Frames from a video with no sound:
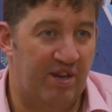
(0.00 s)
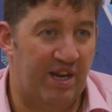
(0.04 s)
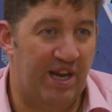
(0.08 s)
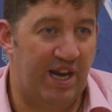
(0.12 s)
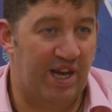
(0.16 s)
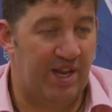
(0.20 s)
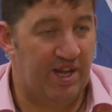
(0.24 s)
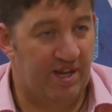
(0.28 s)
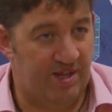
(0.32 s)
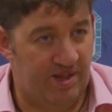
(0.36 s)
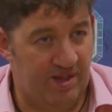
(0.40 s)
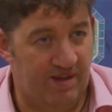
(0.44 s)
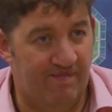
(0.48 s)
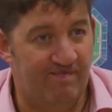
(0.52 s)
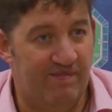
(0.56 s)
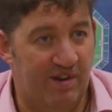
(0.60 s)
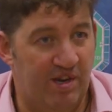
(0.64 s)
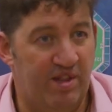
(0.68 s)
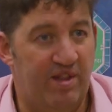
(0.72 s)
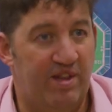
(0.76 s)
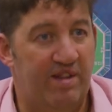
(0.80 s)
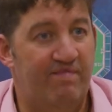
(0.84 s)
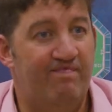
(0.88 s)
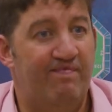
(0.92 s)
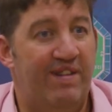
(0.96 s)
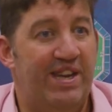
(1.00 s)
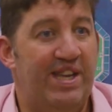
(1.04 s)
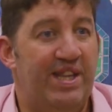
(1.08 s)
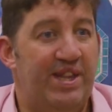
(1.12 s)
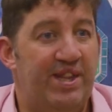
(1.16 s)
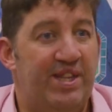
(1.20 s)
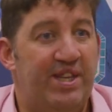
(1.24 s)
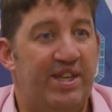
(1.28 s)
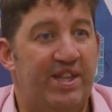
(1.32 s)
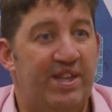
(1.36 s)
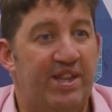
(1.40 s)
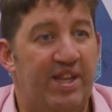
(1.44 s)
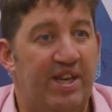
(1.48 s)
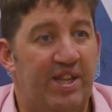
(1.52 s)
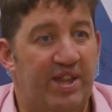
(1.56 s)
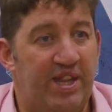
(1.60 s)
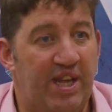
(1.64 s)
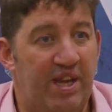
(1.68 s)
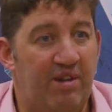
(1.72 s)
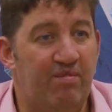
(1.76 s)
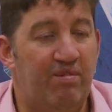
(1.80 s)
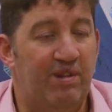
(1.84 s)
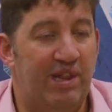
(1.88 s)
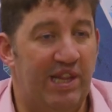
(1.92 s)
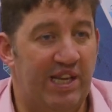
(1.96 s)
had a number in mind that
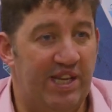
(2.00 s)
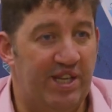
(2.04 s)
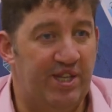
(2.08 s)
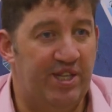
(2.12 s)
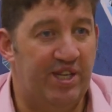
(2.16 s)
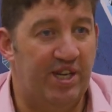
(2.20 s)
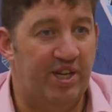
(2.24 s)
they would like